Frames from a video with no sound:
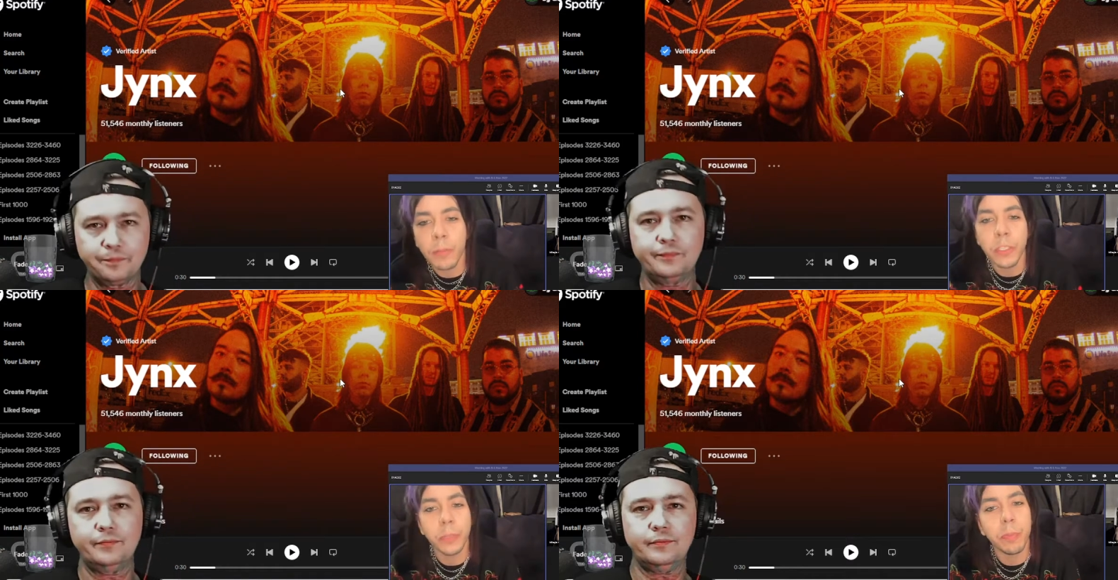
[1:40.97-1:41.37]

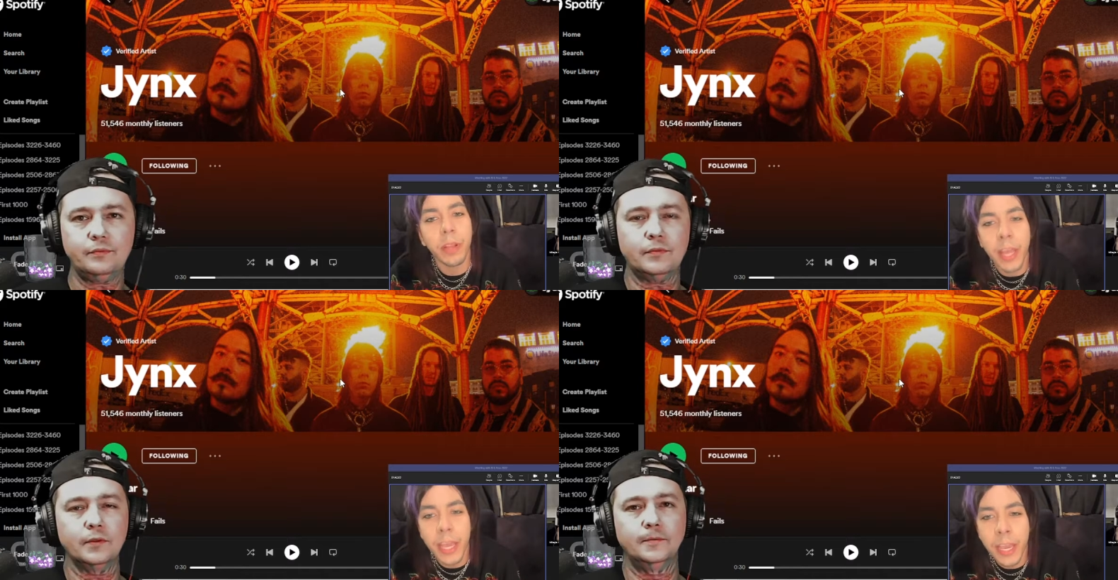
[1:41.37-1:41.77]
Speaker 1: up just
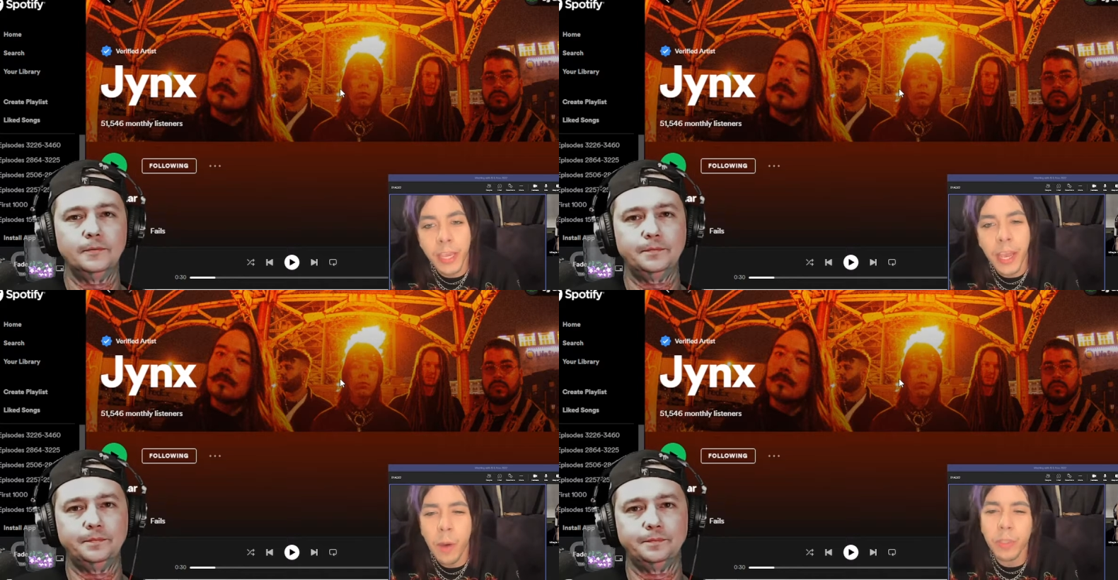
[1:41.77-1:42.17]

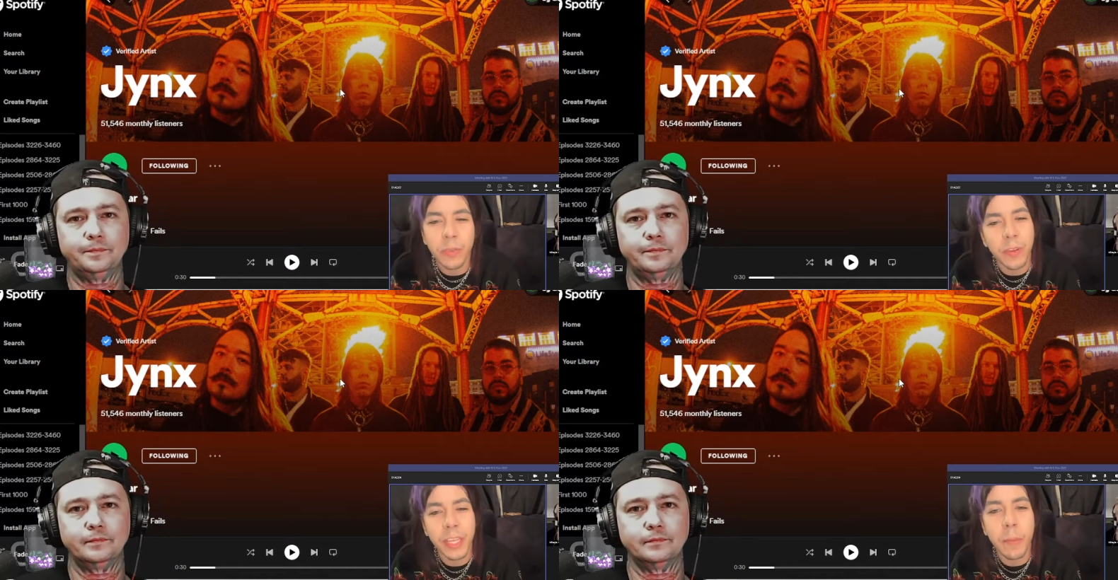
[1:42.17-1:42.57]
playing i
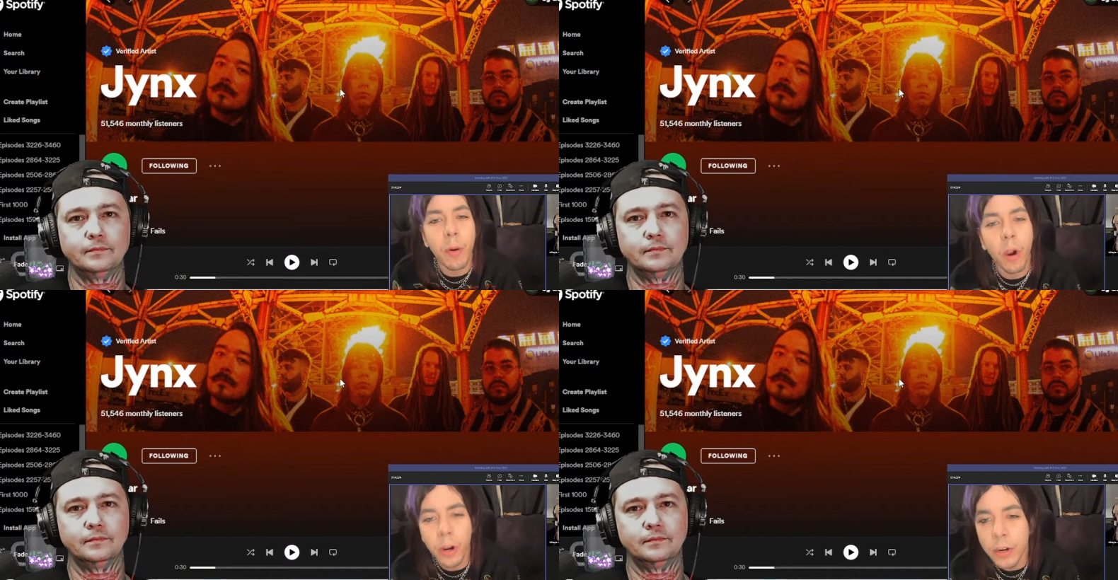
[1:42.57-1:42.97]
wasn't really a
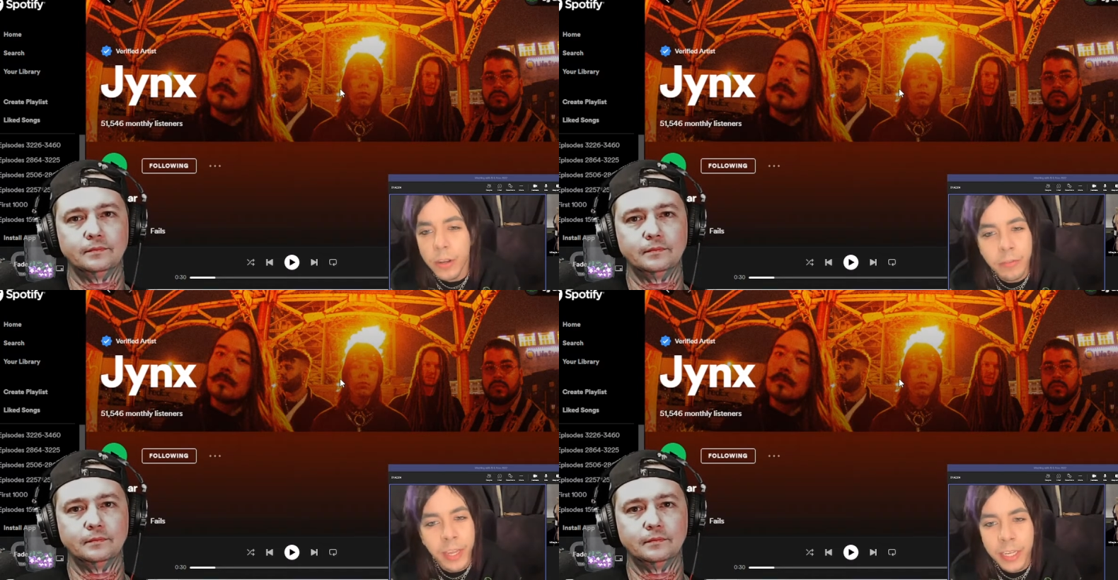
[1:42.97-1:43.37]

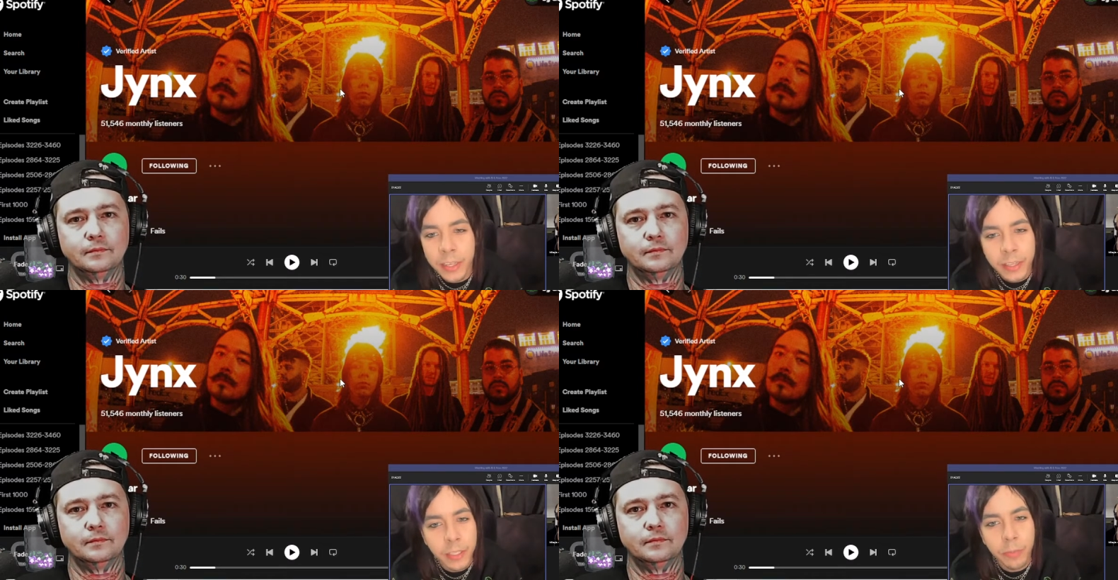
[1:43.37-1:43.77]
part of
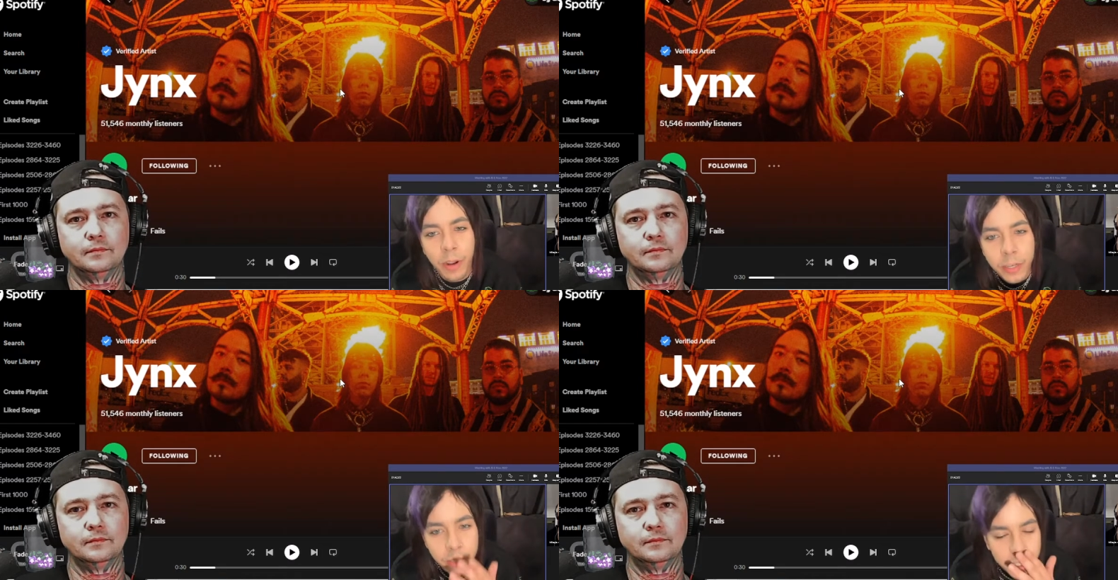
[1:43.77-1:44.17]
any of these
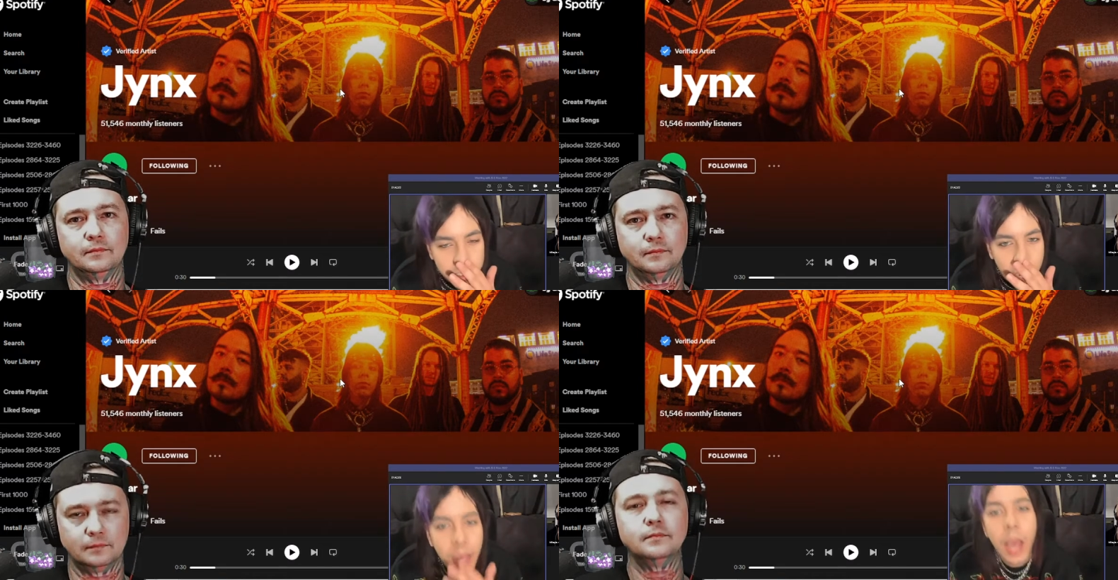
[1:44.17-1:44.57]

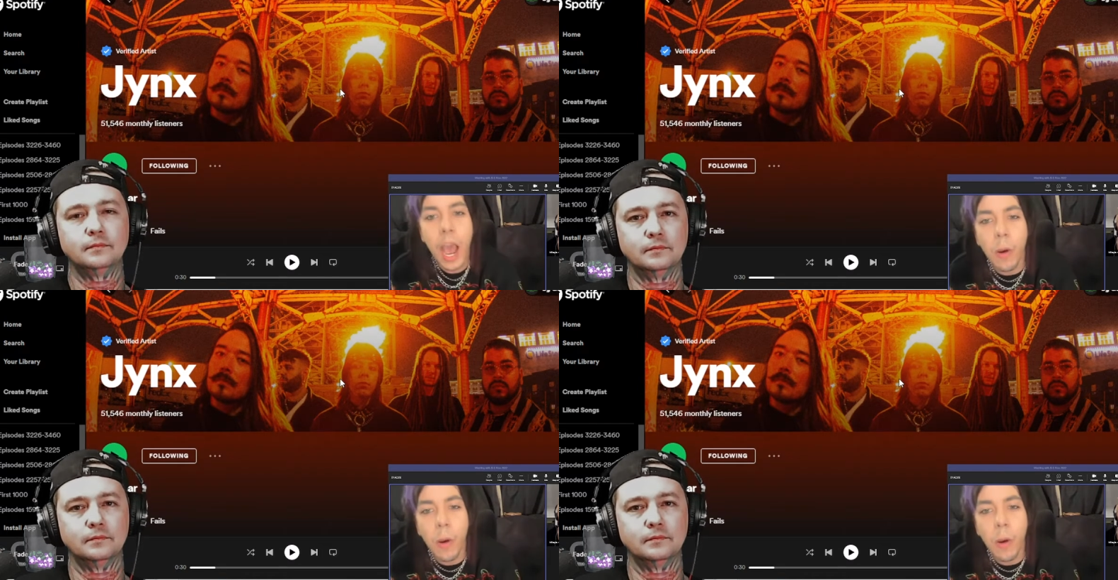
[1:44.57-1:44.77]
projects i